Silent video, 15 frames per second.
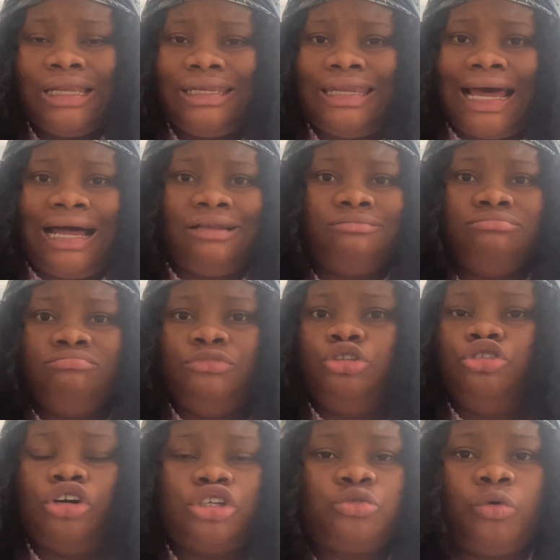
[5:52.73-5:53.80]
that you
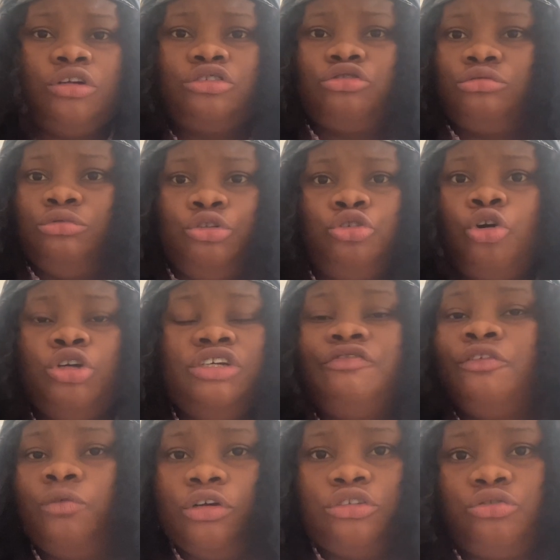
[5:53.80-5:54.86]
don't
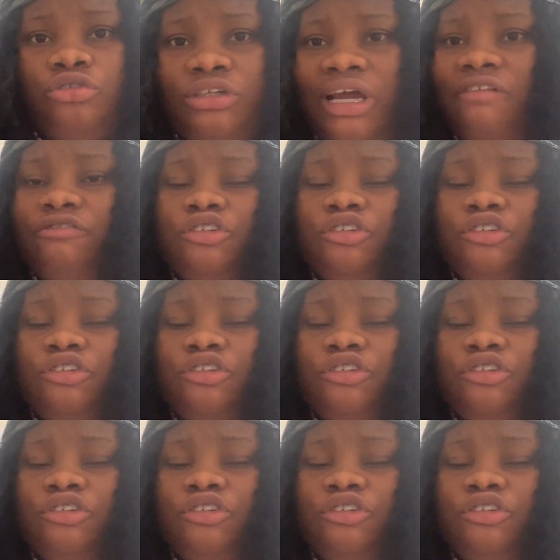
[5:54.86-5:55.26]
even want to drive.